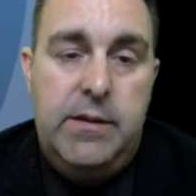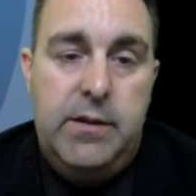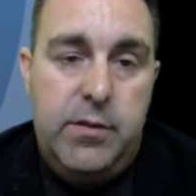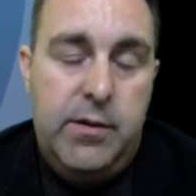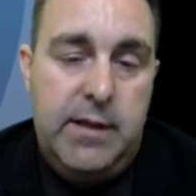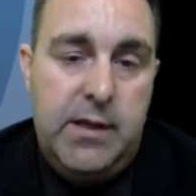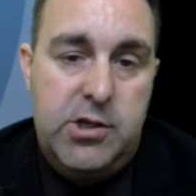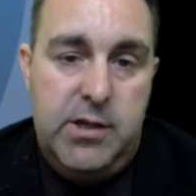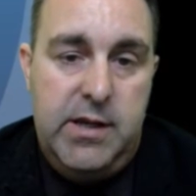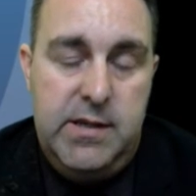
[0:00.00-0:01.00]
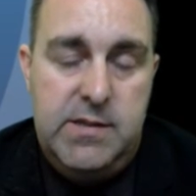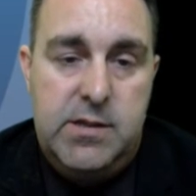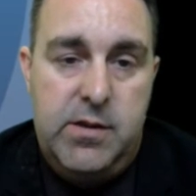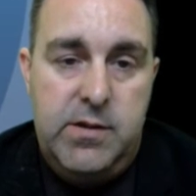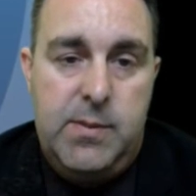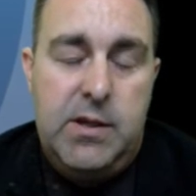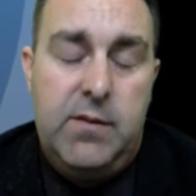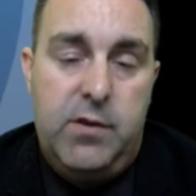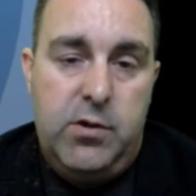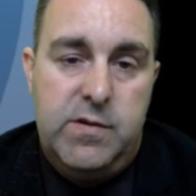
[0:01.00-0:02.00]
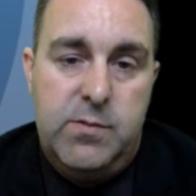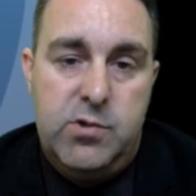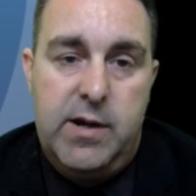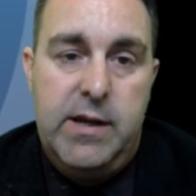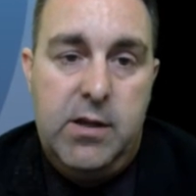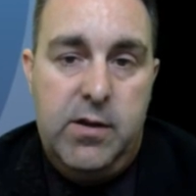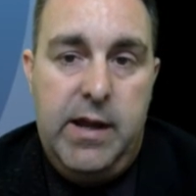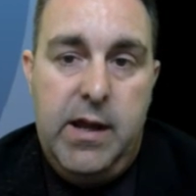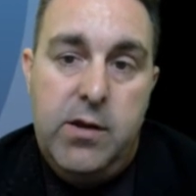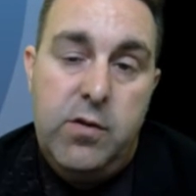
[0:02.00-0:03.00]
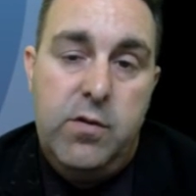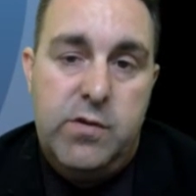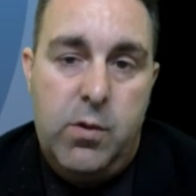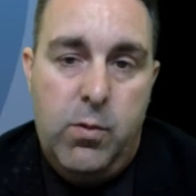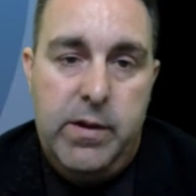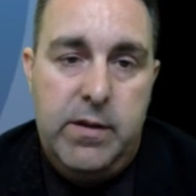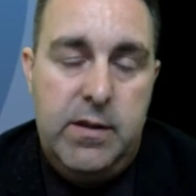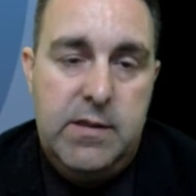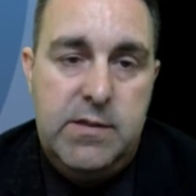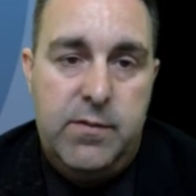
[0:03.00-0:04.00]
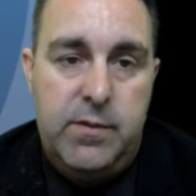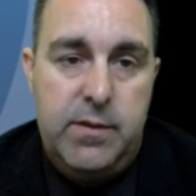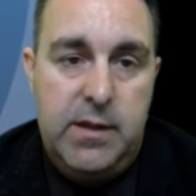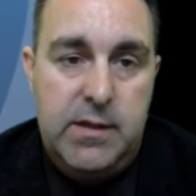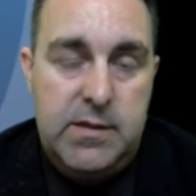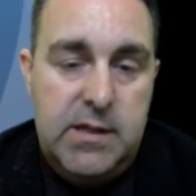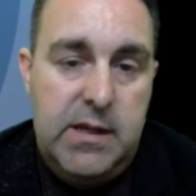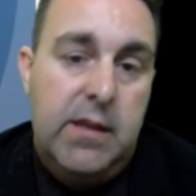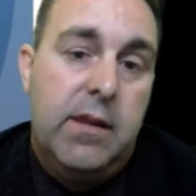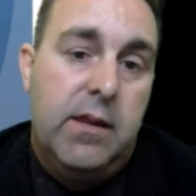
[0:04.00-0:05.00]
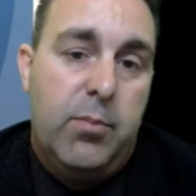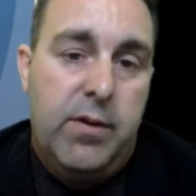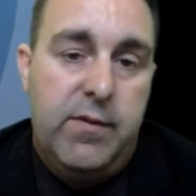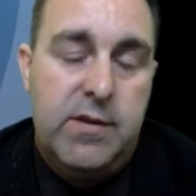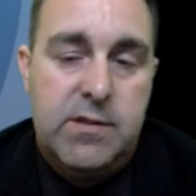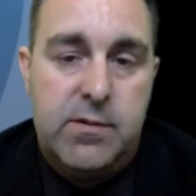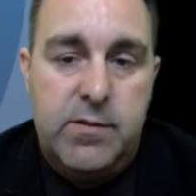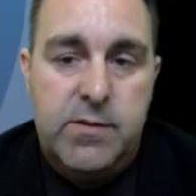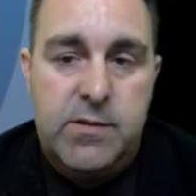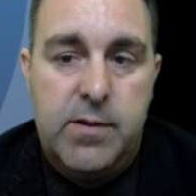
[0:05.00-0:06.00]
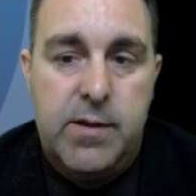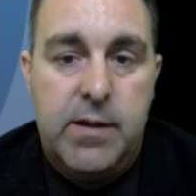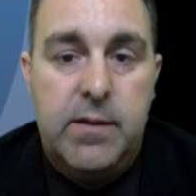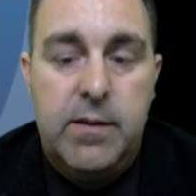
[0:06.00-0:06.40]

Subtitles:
and the third lecture is going to be giving you some training on how to use one of these different things in the previous screen.